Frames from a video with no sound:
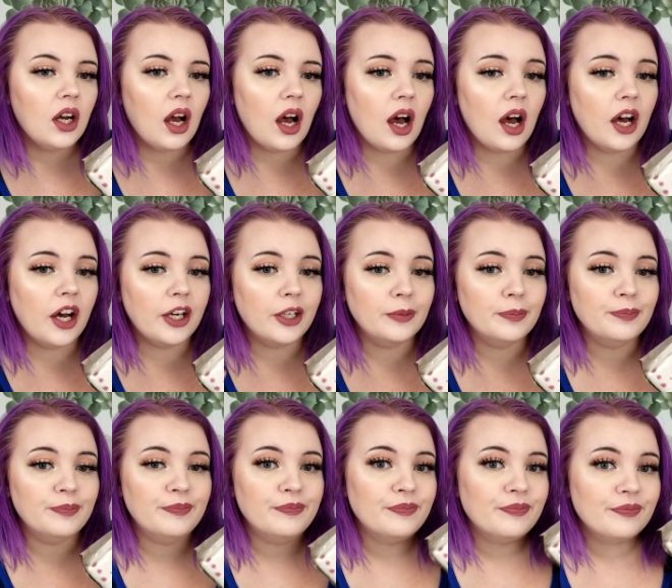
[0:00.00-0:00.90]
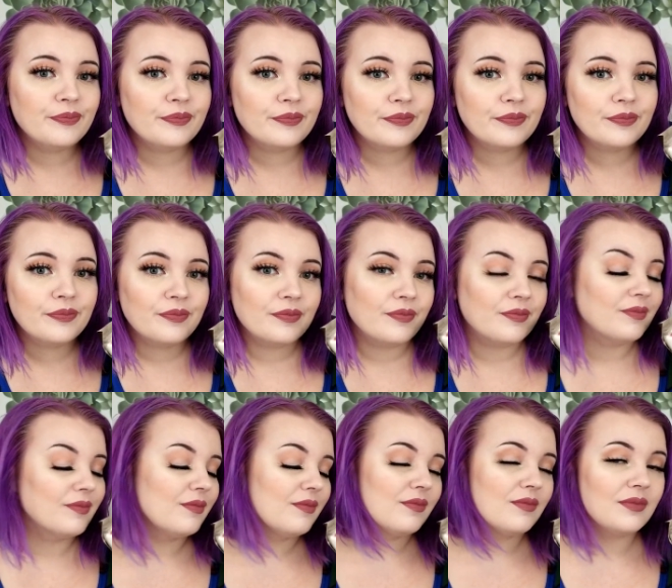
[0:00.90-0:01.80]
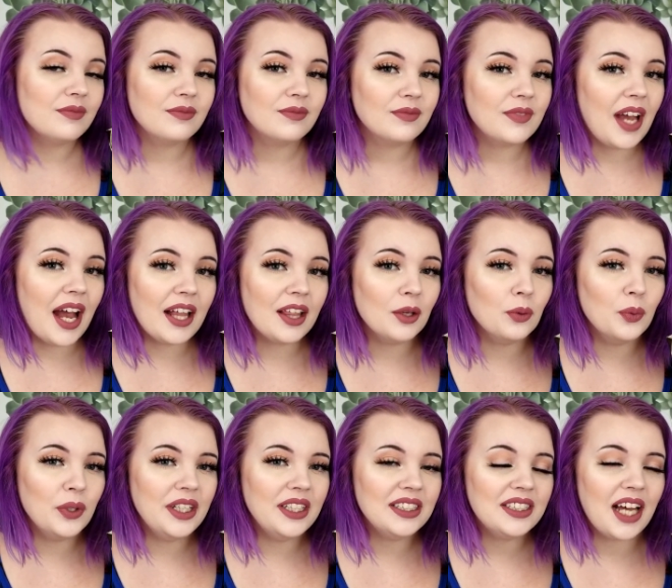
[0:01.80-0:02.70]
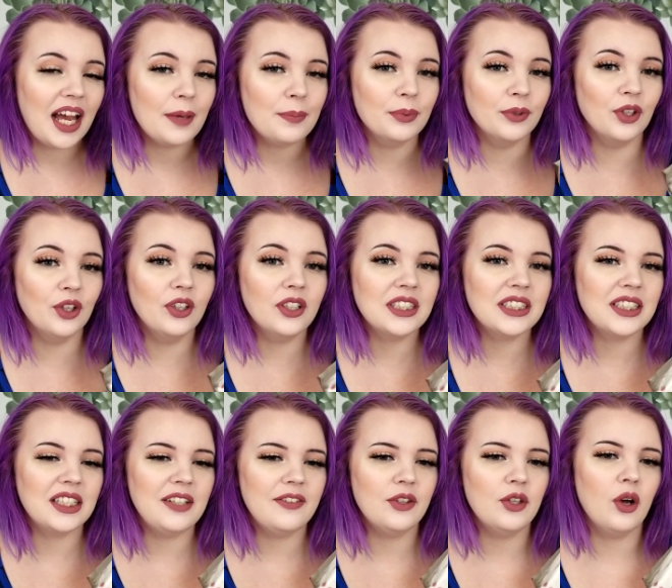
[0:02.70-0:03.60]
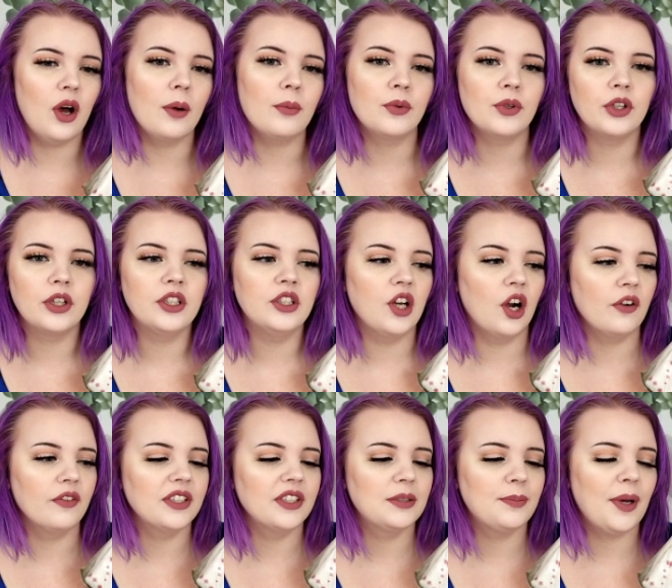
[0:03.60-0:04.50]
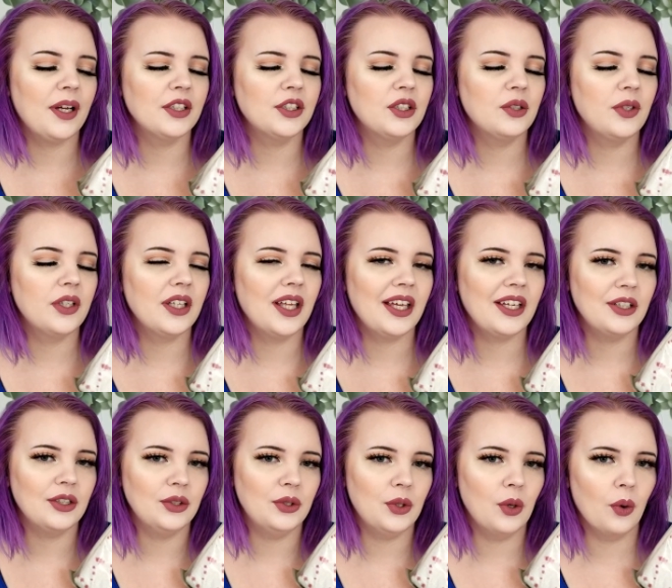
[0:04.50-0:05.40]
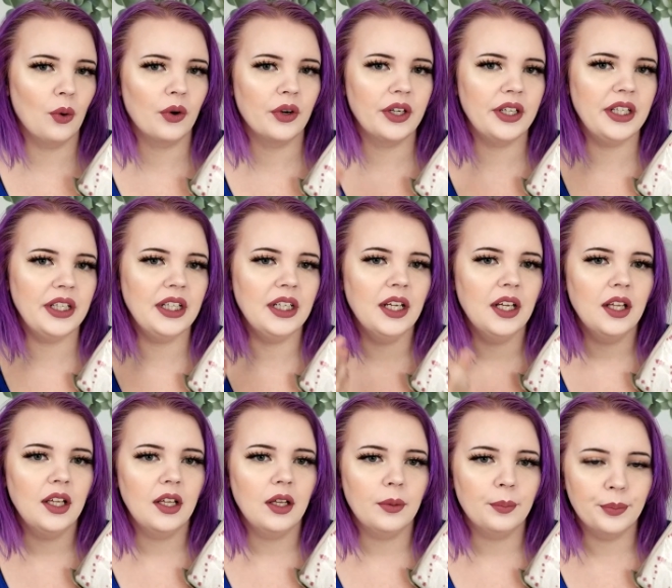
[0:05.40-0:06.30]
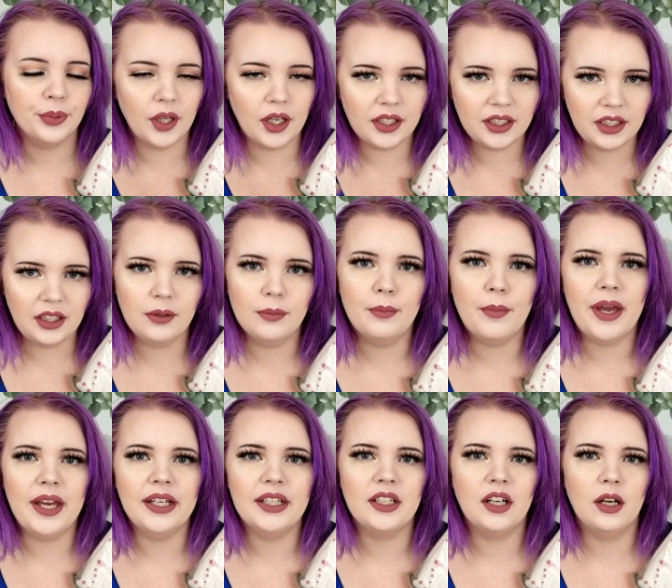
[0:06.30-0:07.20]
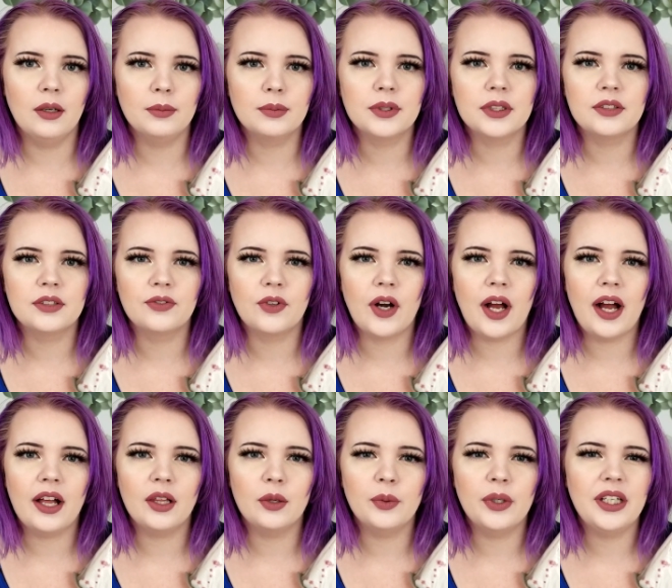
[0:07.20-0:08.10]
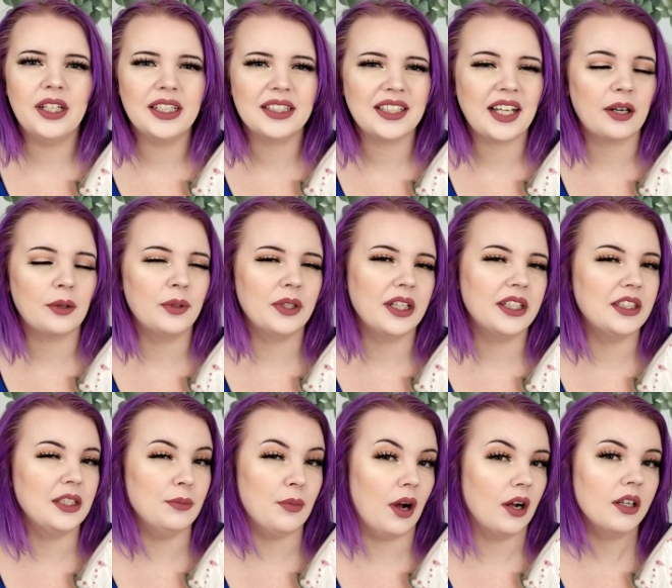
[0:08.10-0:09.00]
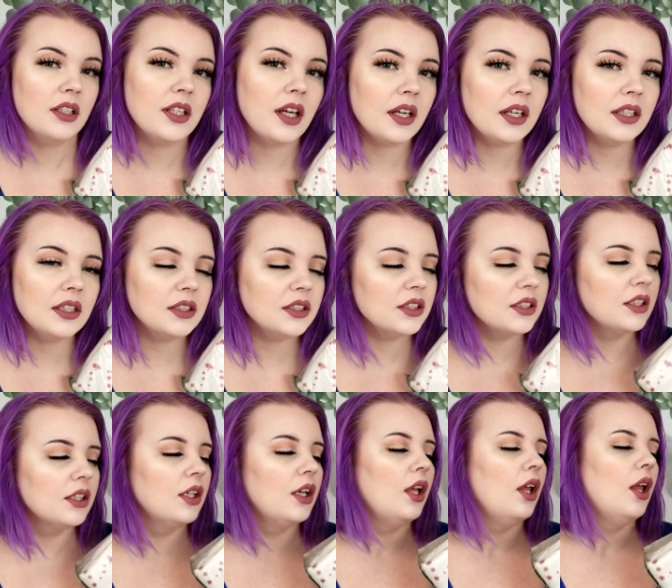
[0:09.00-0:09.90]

Halloween type looks, even though I'm really nervous about doing like gory, bloody makeups for Halloween because I don't want to get demonetized.